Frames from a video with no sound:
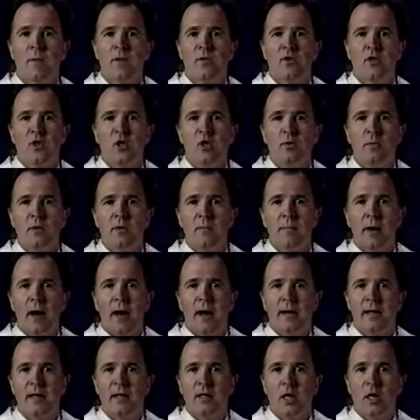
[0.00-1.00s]
The human
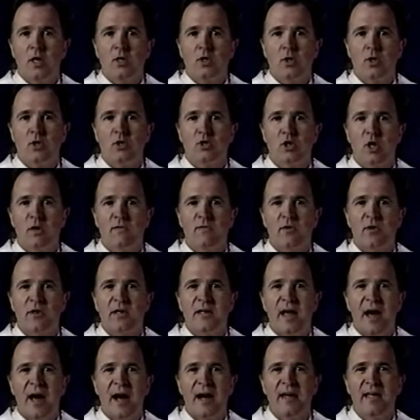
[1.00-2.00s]
body turns over
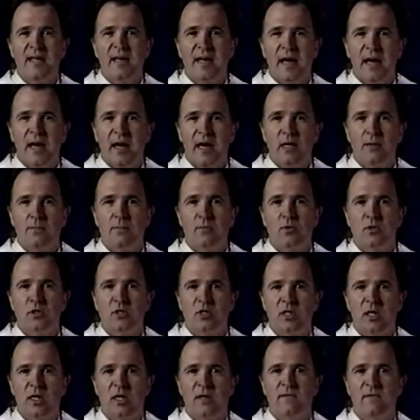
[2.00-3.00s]

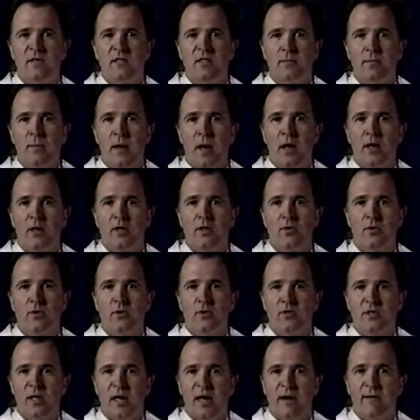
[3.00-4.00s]
98% of its
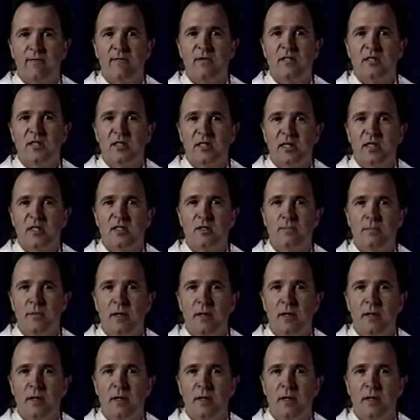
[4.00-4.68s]
molecules every 6